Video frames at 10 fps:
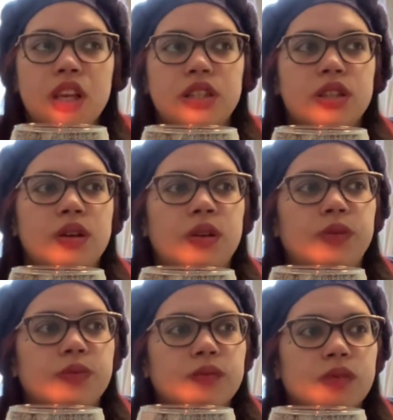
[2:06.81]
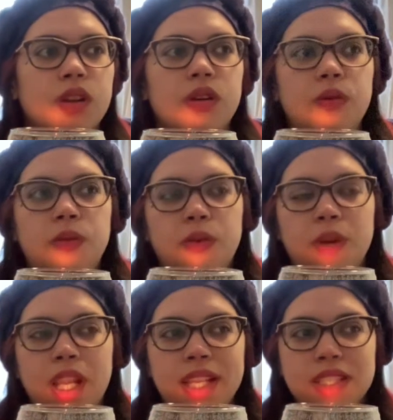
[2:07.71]
So uh,
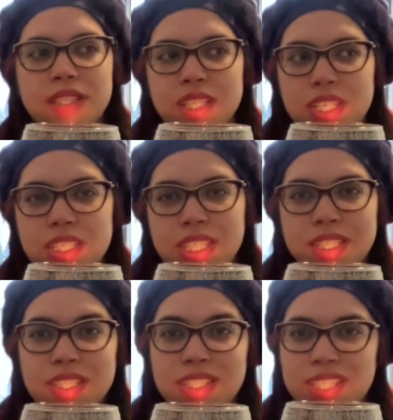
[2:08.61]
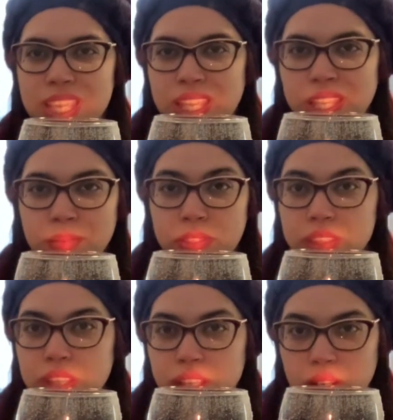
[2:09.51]
when I say it's like the same
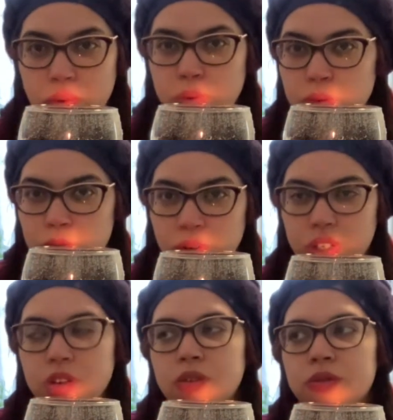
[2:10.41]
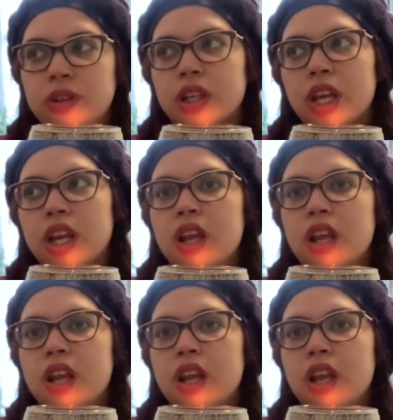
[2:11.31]
thing over and over again